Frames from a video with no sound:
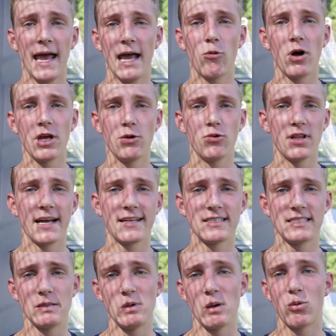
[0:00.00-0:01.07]
and what you would like
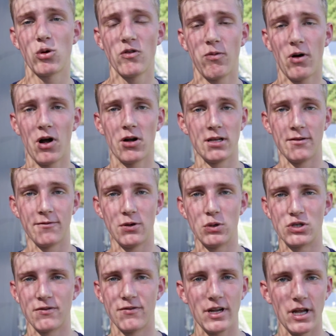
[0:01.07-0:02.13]
to see me improve upon in
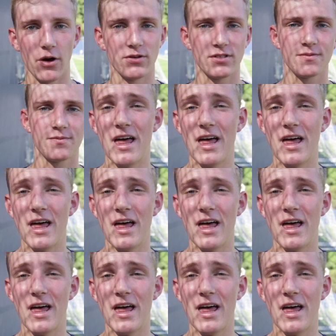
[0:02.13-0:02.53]
future videos.